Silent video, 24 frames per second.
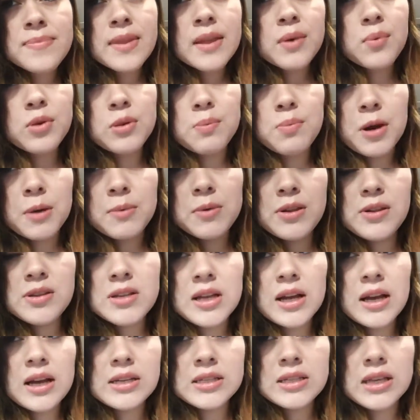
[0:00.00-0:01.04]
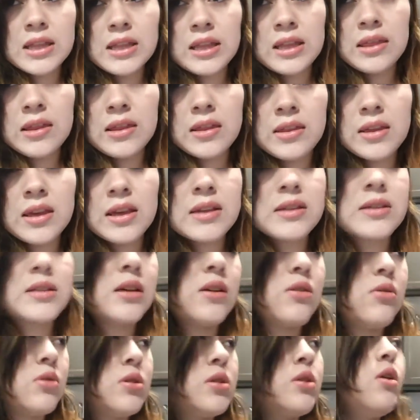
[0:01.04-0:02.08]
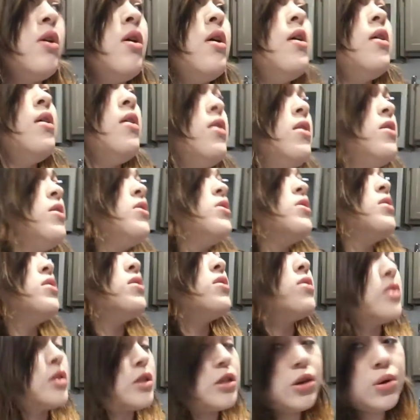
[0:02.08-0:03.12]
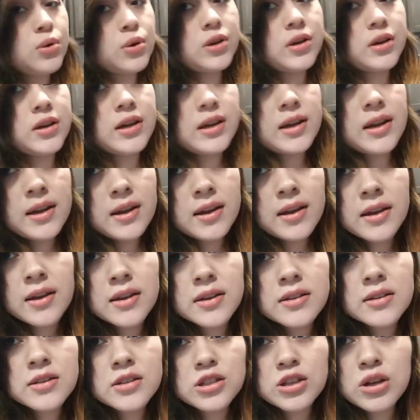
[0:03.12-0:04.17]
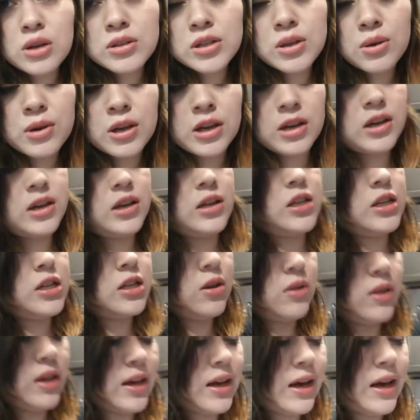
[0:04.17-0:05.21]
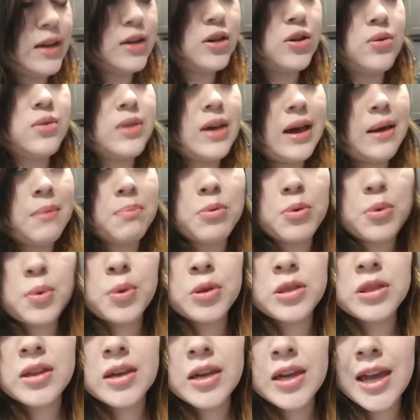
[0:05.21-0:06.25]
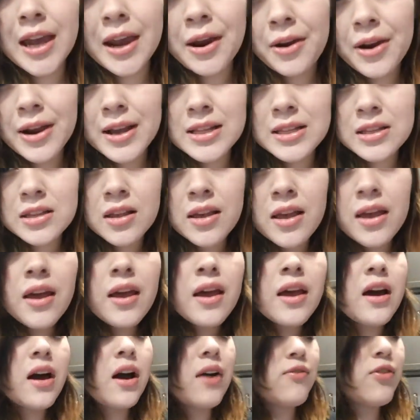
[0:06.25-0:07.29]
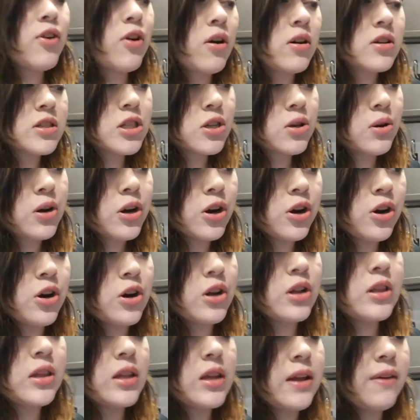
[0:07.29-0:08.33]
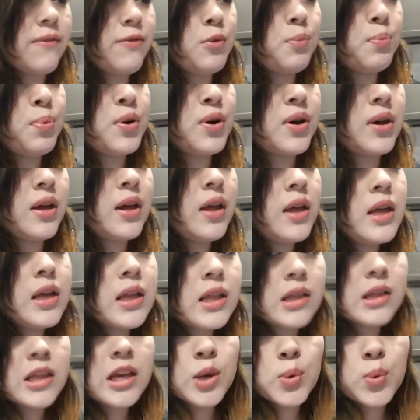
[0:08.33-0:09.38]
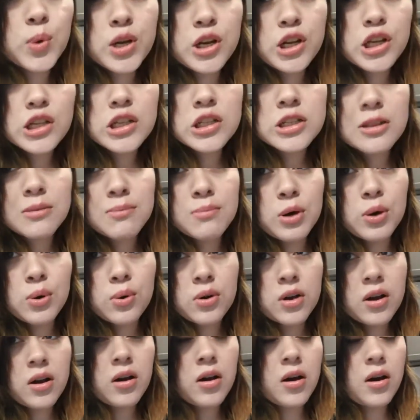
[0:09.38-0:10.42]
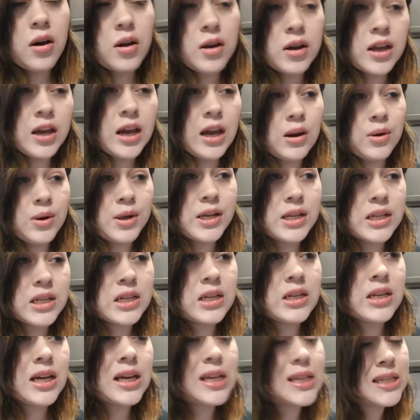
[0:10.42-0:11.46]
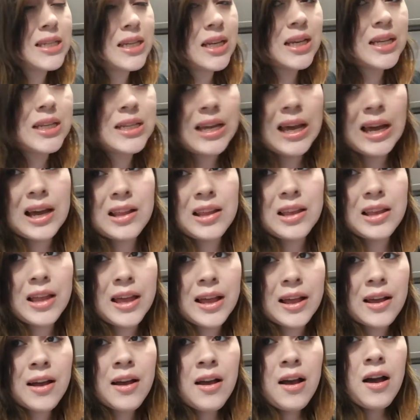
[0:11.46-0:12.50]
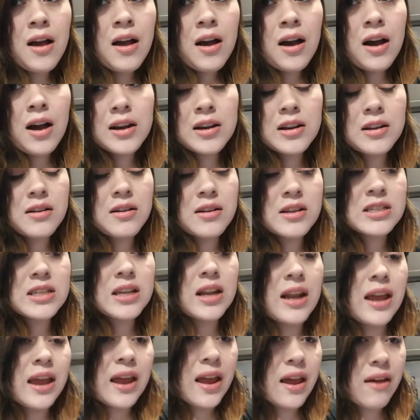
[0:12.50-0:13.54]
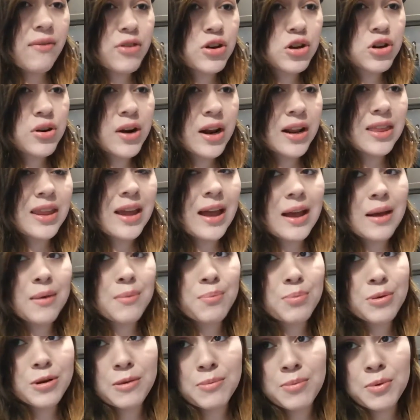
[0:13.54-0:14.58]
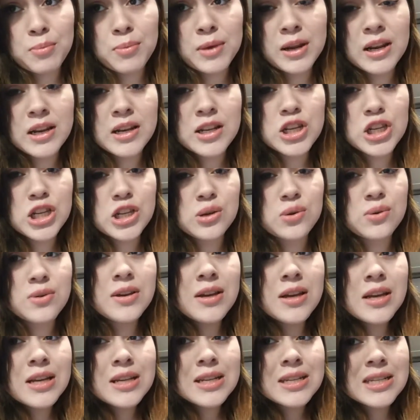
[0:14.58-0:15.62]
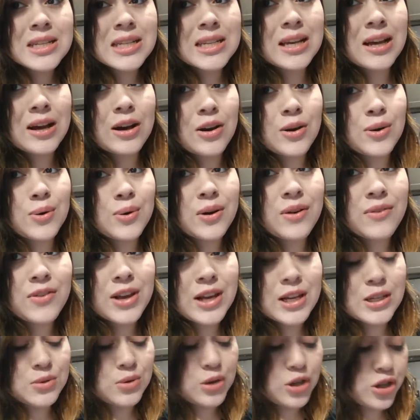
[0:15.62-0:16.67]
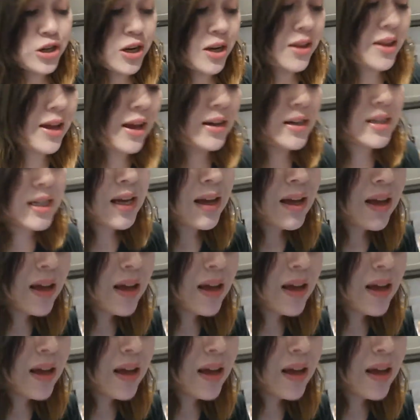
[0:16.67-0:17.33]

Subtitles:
with barbecue sauce and then the things. It was so good, so good. So like I do that but with the carrots. I've also heard that if you put liquid smoke on carrots, it tastes exactly like hot dogs, and I haven't tried that but I've been meaning to. So if you guys want to try that,